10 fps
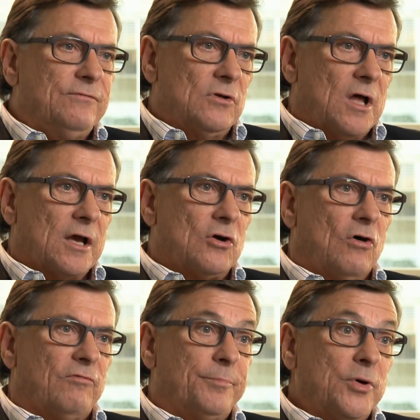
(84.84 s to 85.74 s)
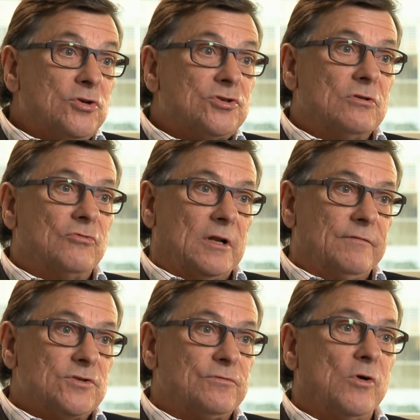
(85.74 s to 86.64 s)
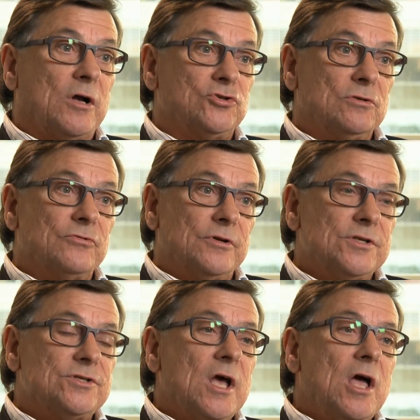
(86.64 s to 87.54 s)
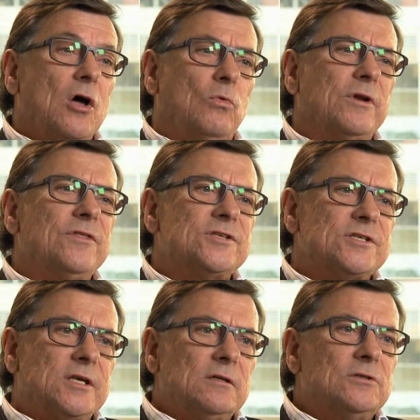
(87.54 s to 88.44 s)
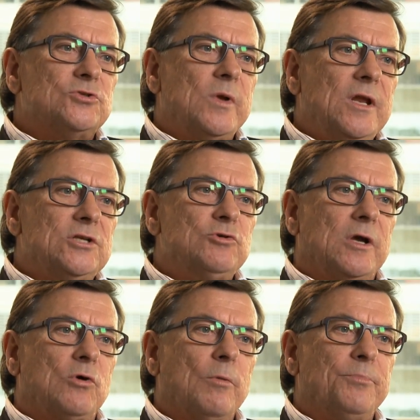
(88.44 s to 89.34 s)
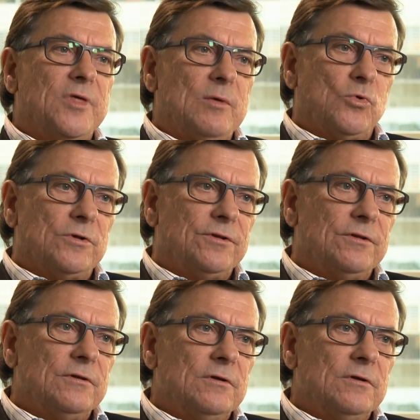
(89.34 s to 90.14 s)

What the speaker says: if you like, of personal relevance for our children is, what are the skills we need to equip them with